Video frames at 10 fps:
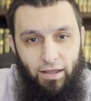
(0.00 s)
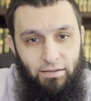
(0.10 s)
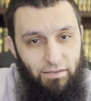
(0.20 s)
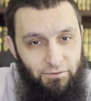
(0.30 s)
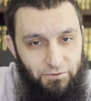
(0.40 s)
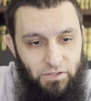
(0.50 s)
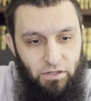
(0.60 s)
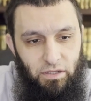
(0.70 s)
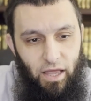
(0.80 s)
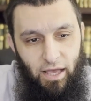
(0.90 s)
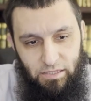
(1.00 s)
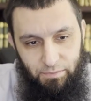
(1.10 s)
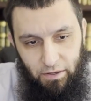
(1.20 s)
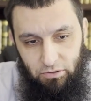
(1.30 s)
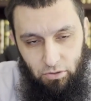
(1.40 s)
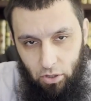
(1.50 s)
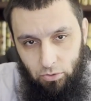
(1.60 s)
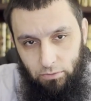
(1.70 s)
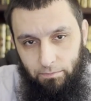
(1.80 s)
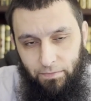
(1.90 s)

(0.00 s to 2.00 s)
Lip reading: the physical aspect alone